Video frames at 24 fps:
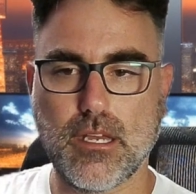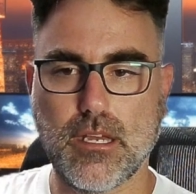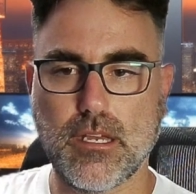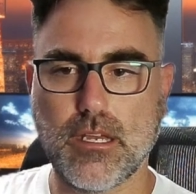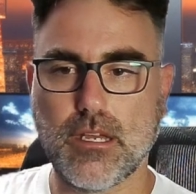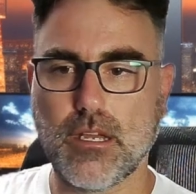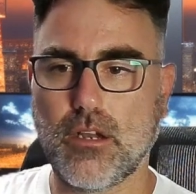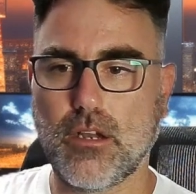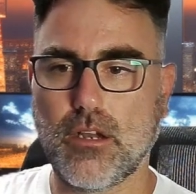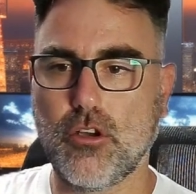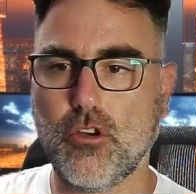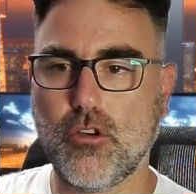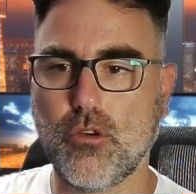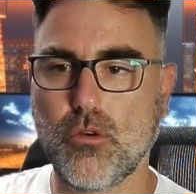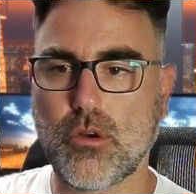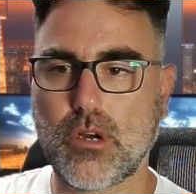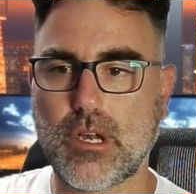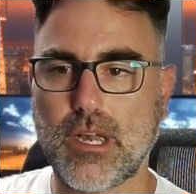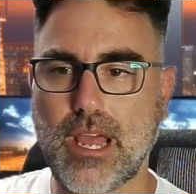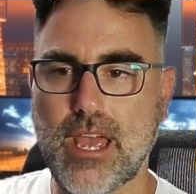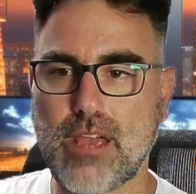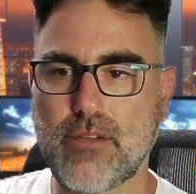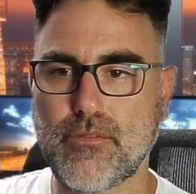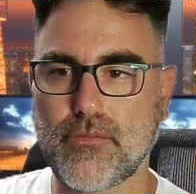Look
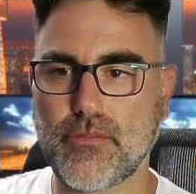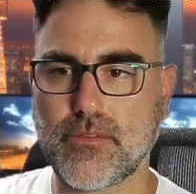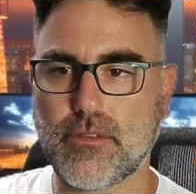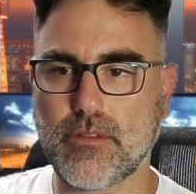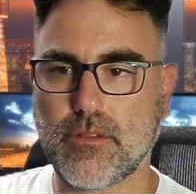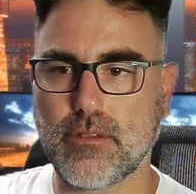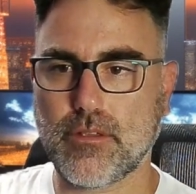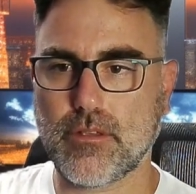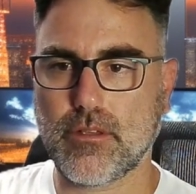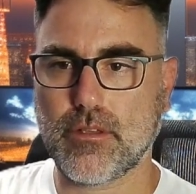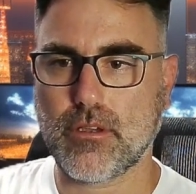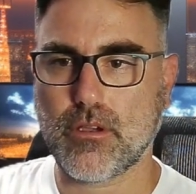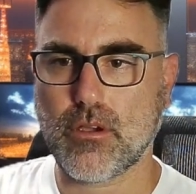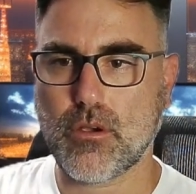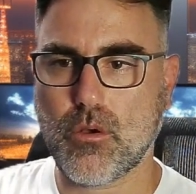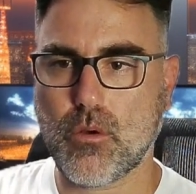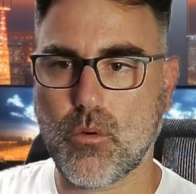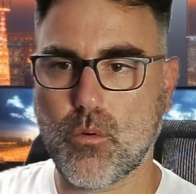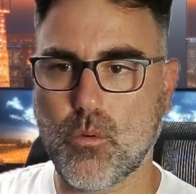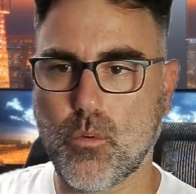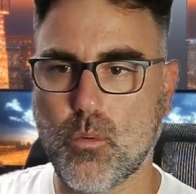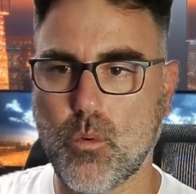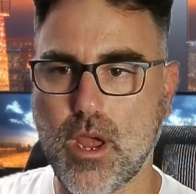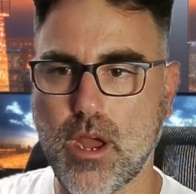left,
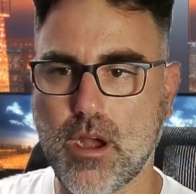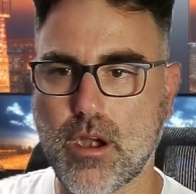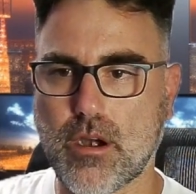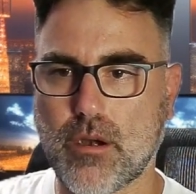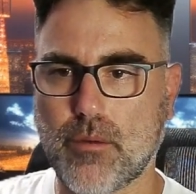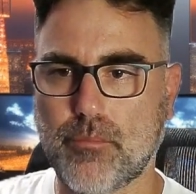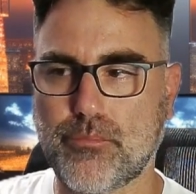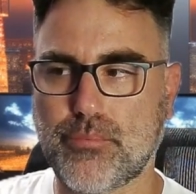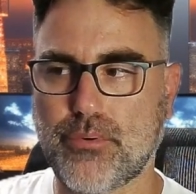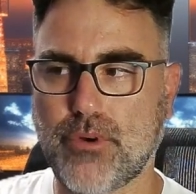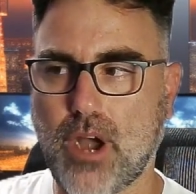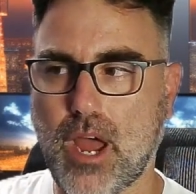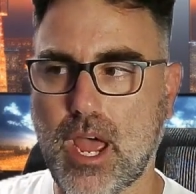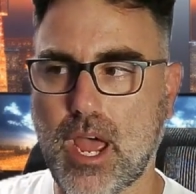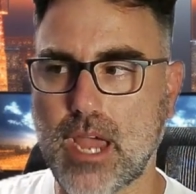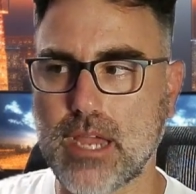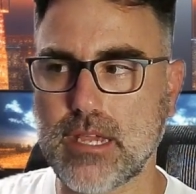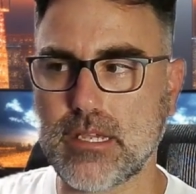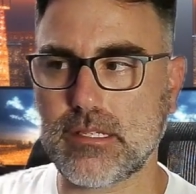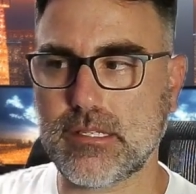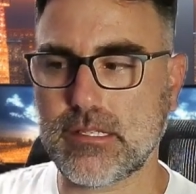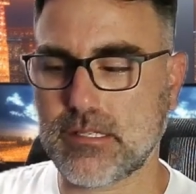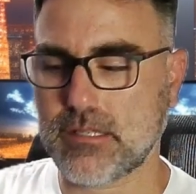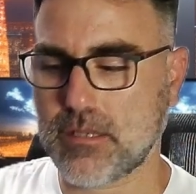where
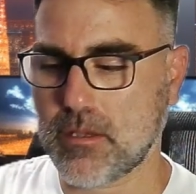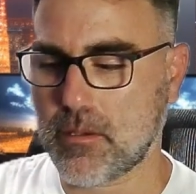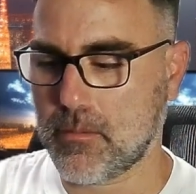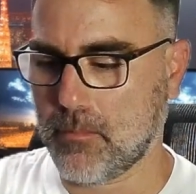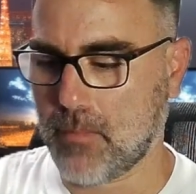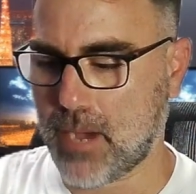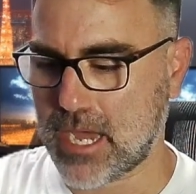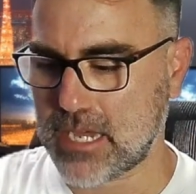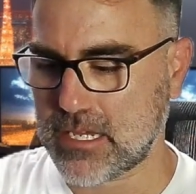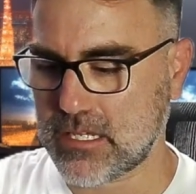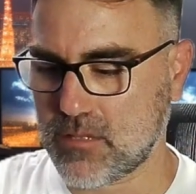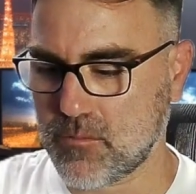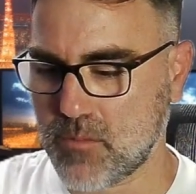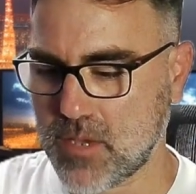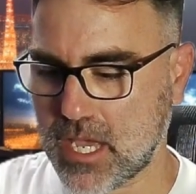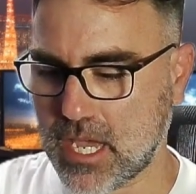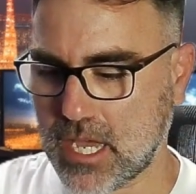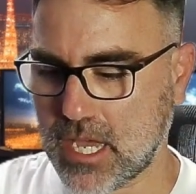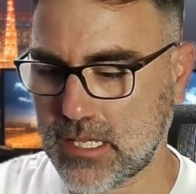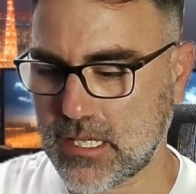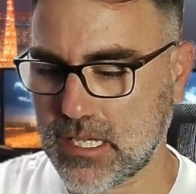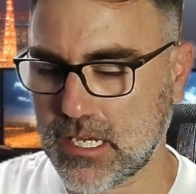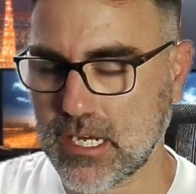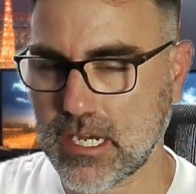price might be
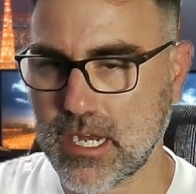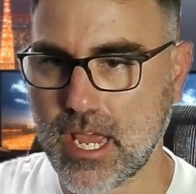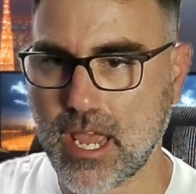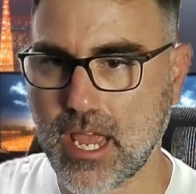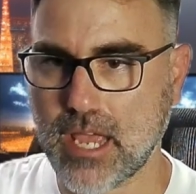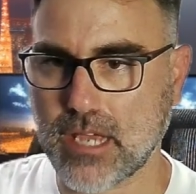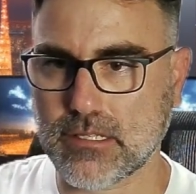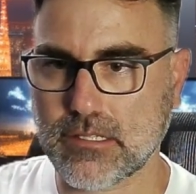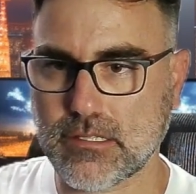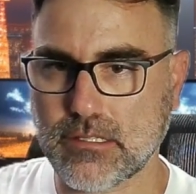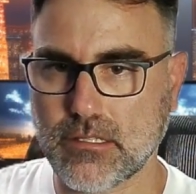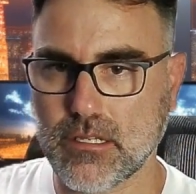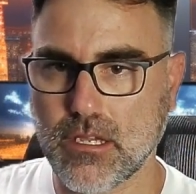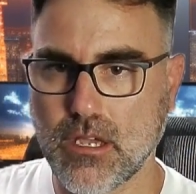heading next.